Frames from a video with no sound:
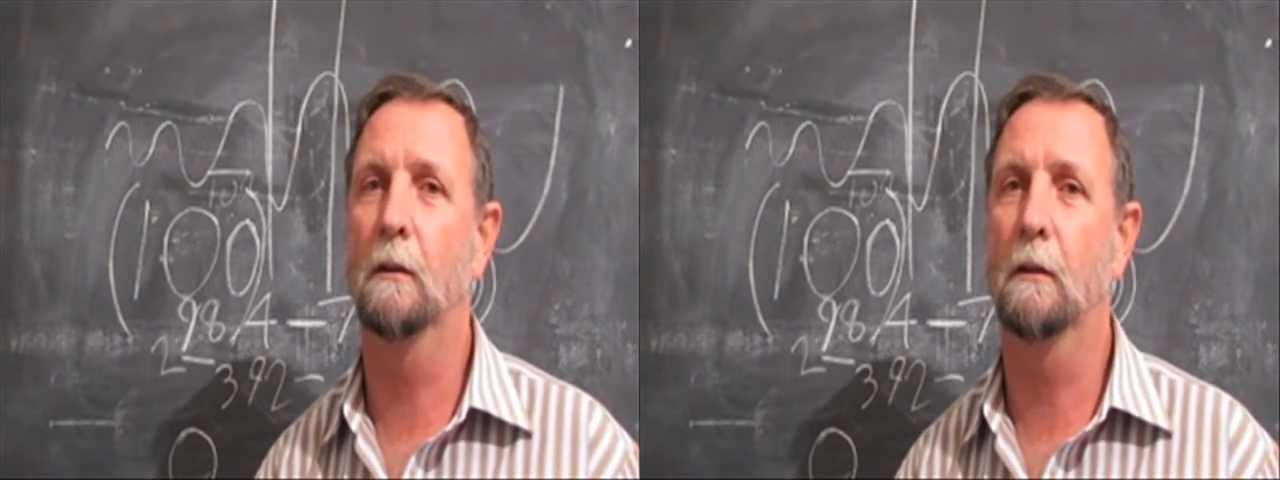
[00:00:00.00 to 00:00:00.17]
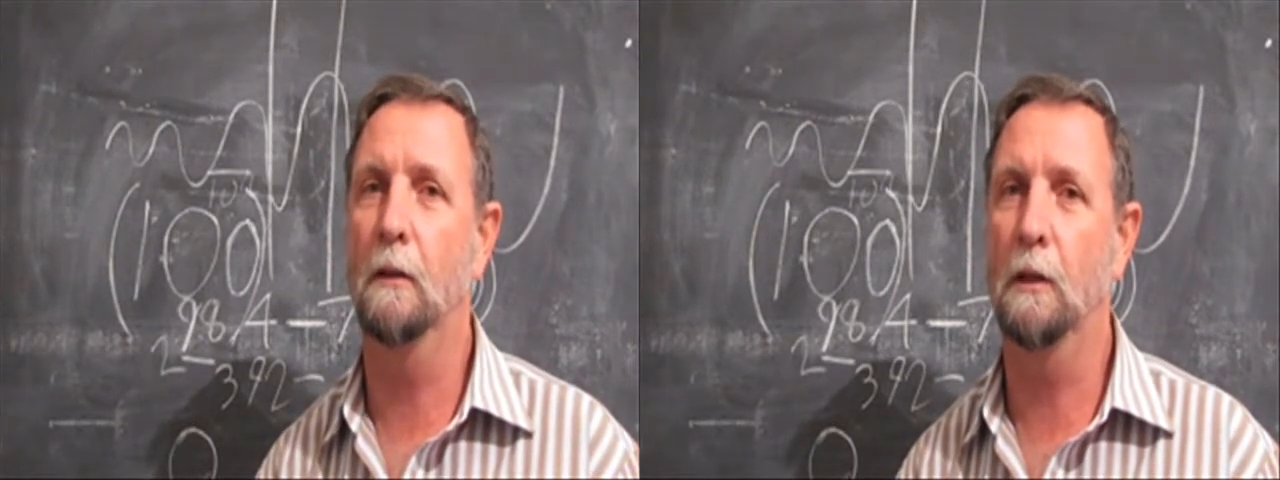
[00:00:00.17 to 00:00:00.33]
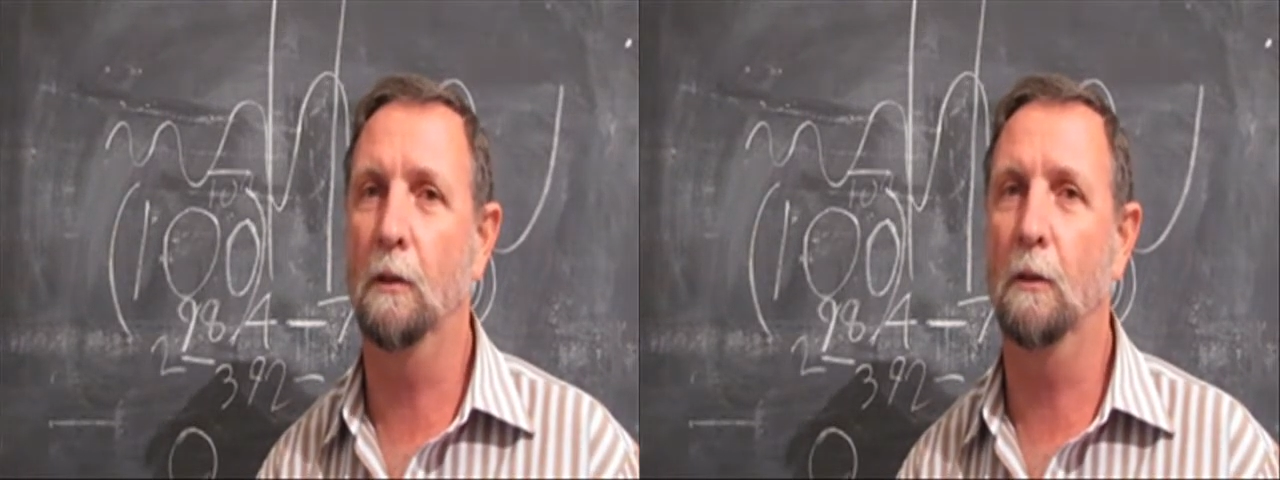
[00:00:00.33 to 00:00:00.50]

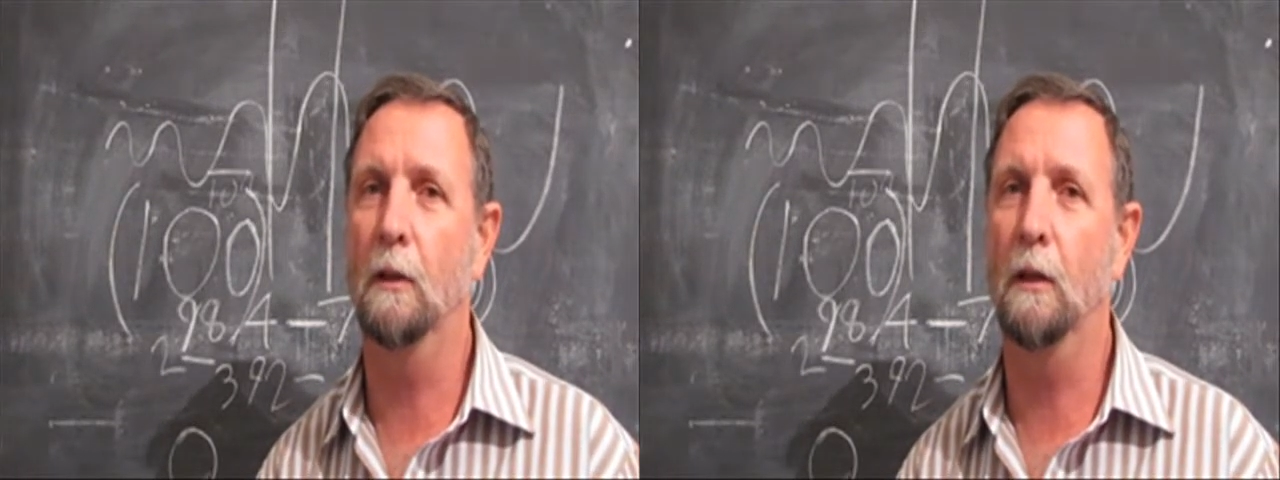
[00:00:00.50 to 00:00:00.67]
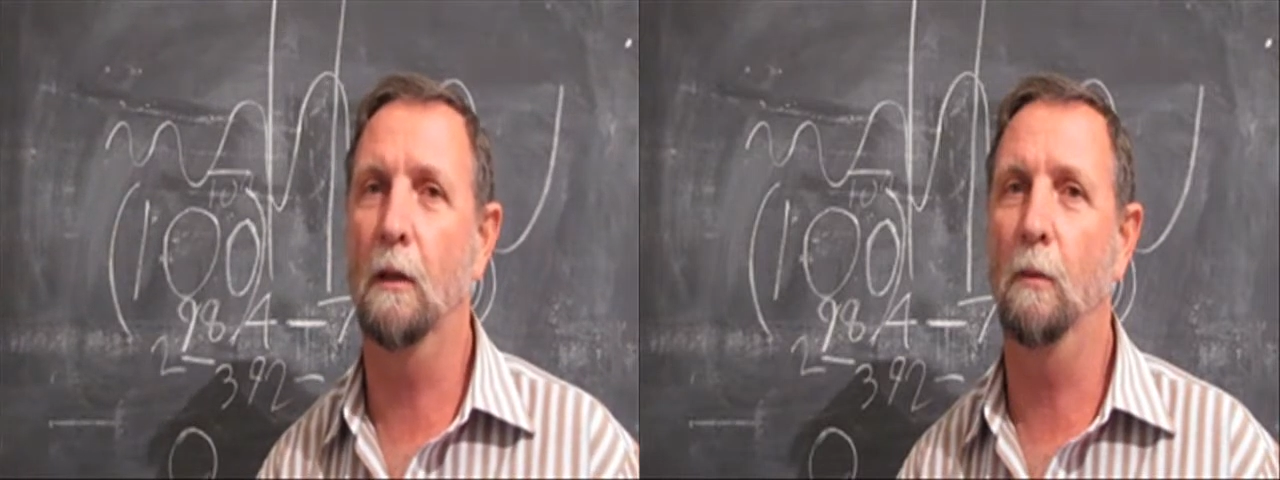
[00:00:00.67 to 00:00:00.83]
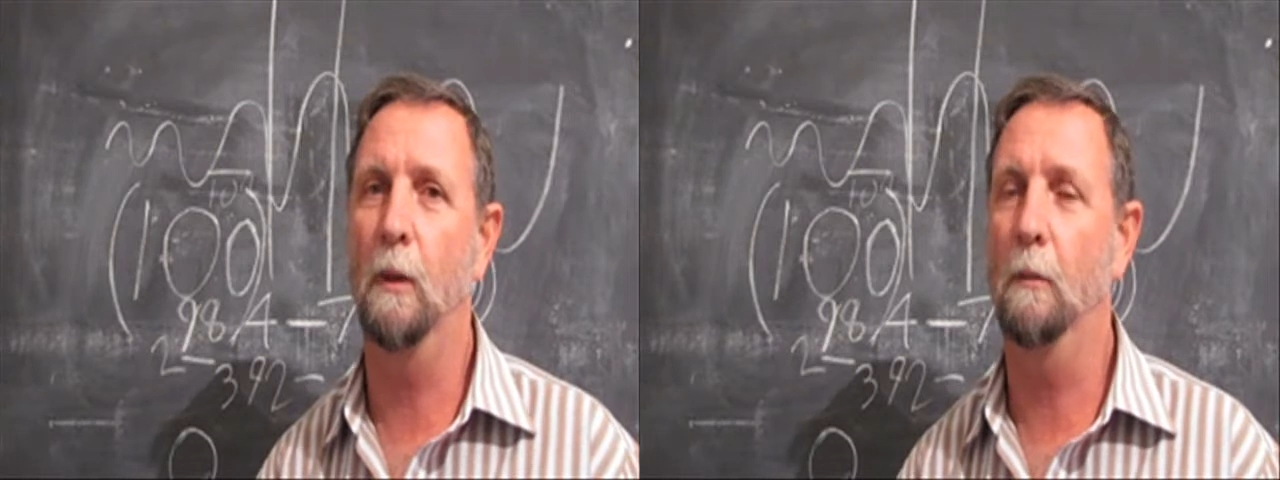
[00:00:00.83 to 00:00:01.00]
the
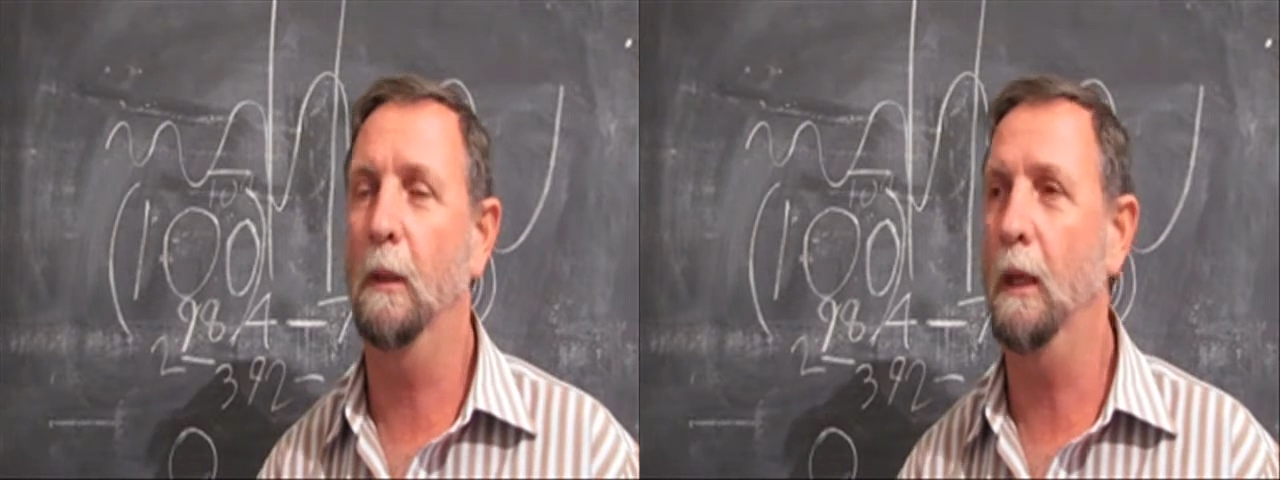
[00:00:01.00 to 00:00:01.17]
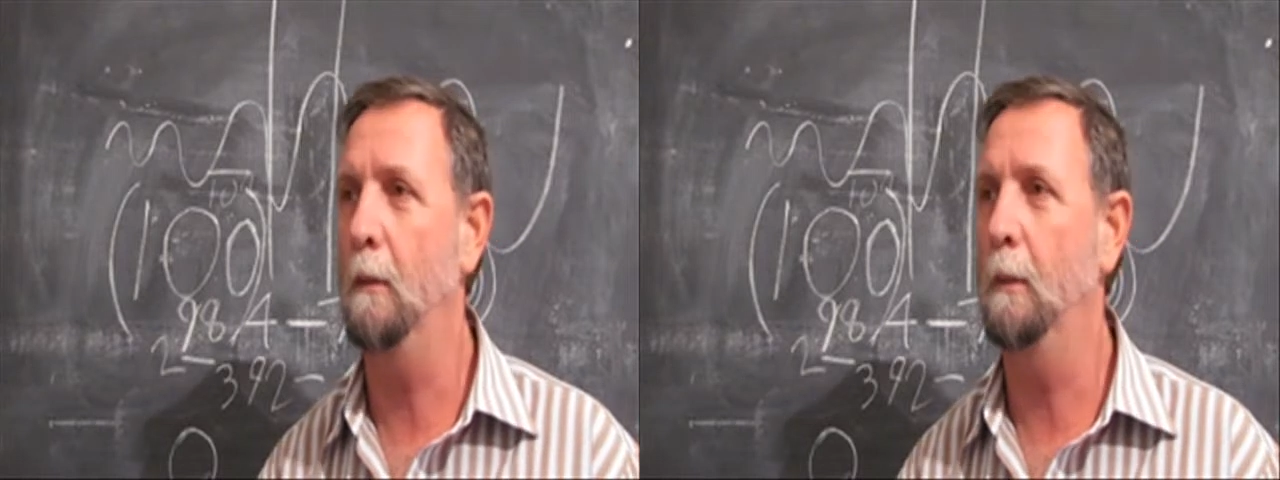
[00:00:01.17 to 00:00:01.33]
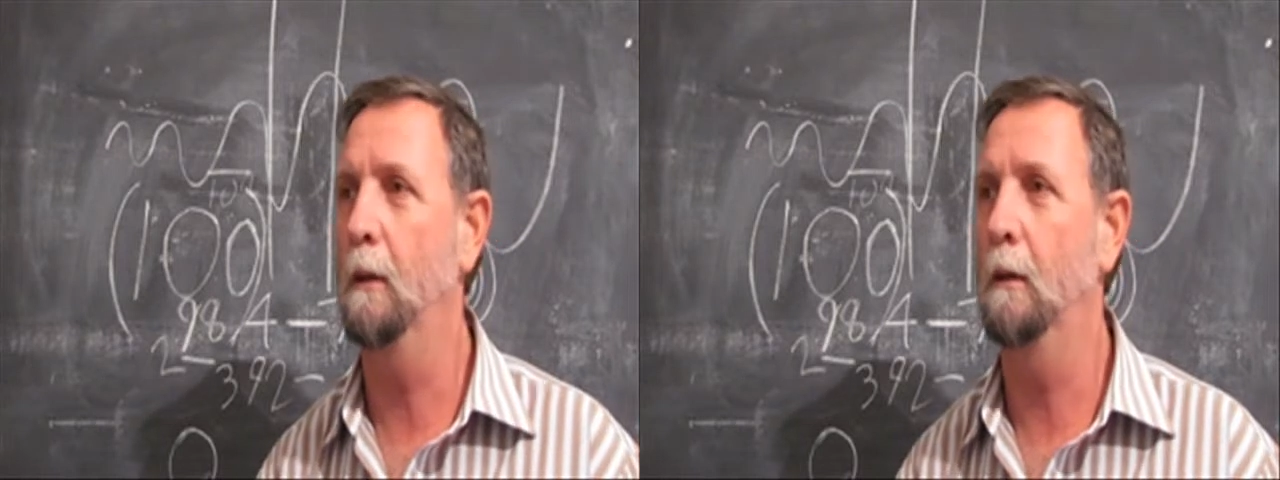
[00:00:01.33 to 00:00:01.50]
sooner we'll be
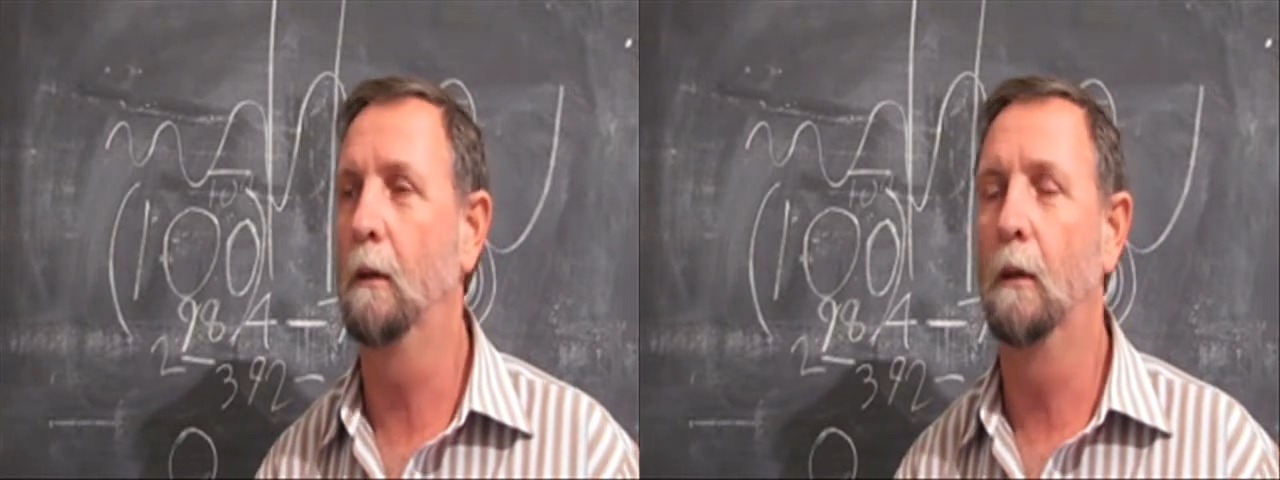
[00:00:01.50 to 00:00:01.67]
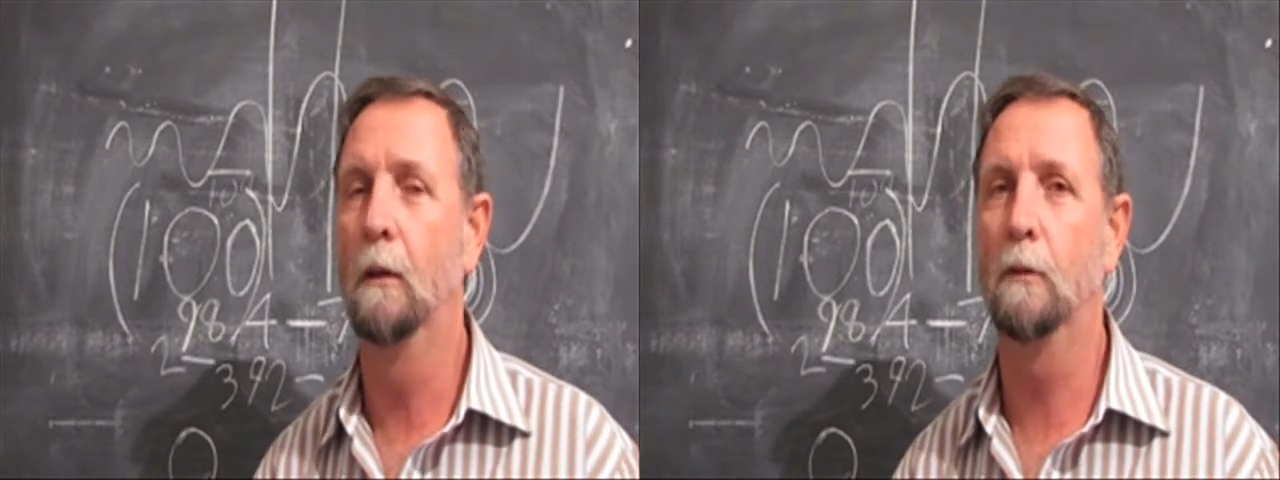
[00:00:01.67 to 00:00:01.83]
able